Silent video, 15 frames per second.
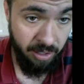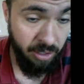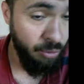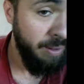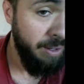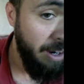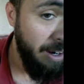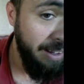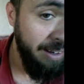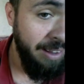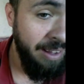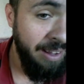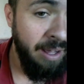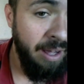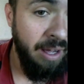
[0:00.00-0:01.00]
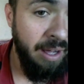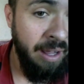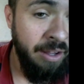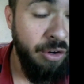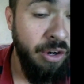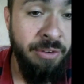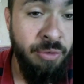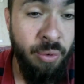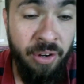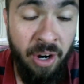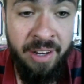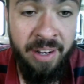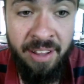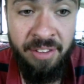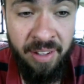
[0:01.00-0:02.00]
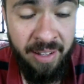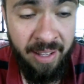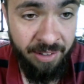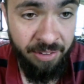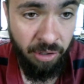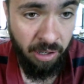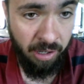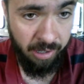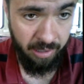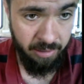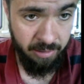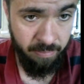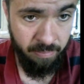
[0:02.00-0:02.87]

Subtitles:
You're retarded. You're as retarded as the day is long.